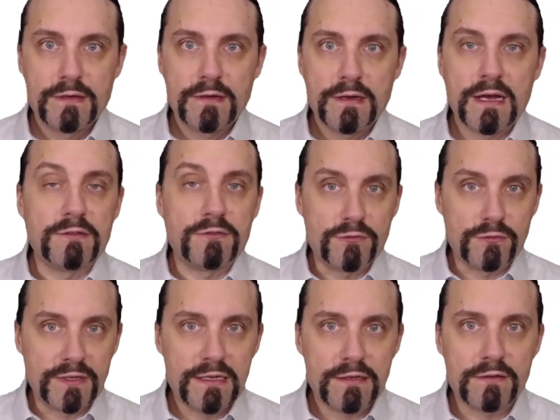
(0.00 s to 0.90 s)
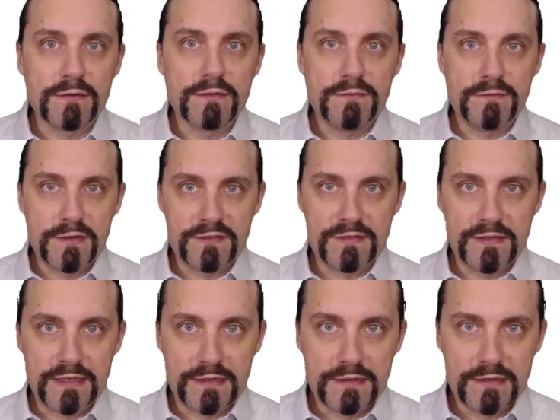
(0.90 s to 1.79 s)
And together with
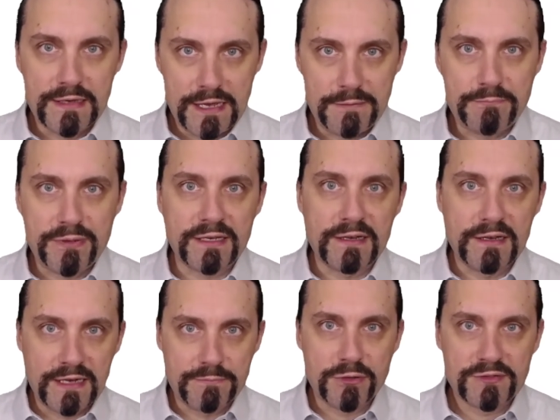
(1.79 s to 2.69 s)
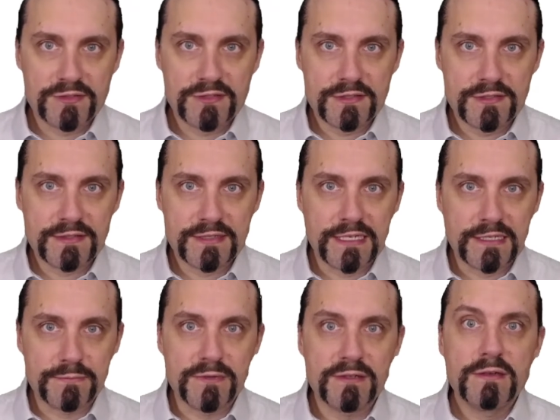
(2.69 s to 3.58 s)
the epic hypothesis
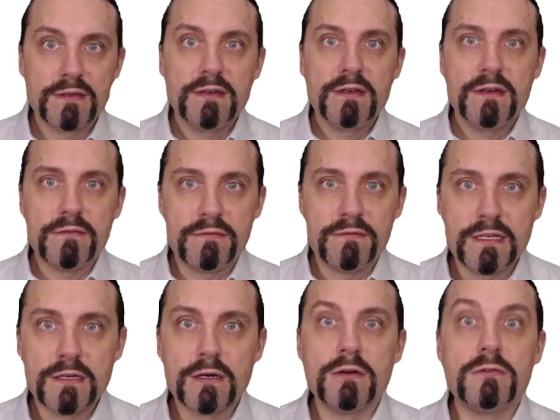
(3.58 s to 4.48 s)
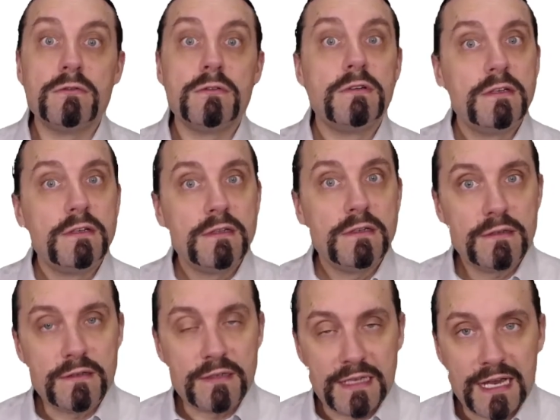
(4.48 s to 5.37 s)
statement, we know
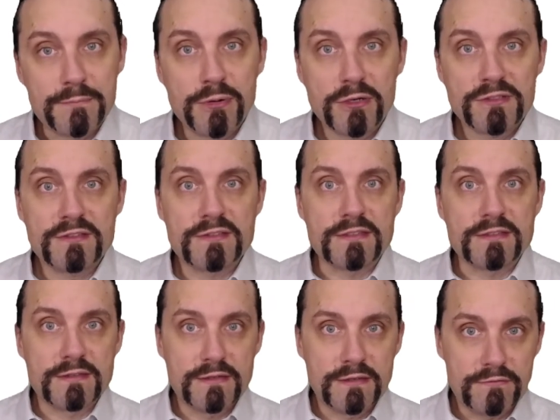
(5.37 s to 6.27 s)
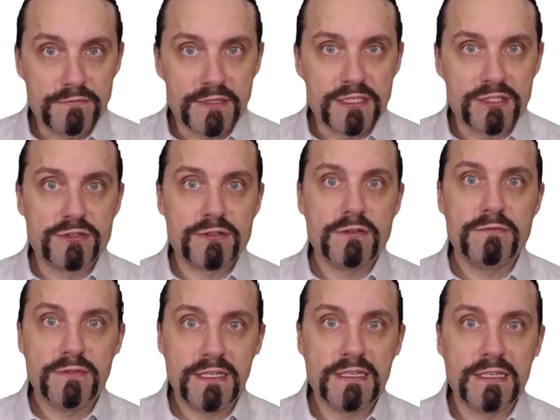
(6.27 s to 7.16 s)
the hypothesis which
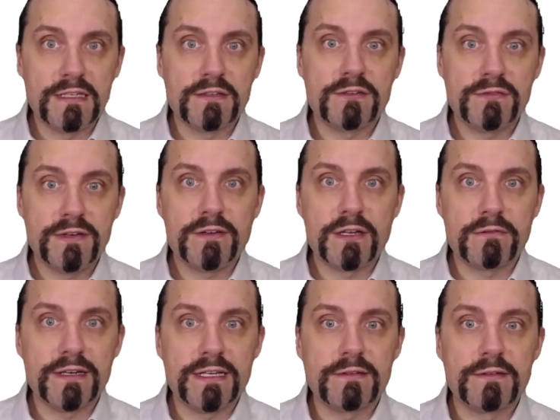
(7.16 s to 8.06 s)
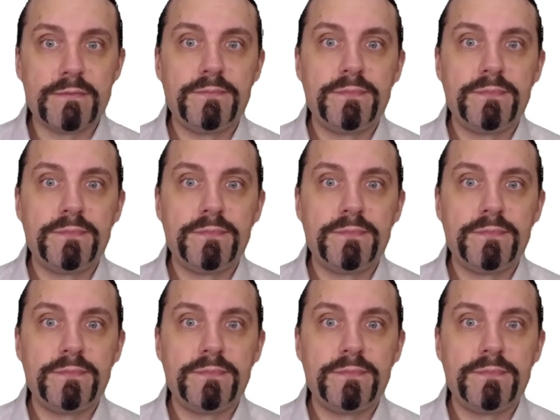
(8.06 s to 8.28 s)
we need to evaluate.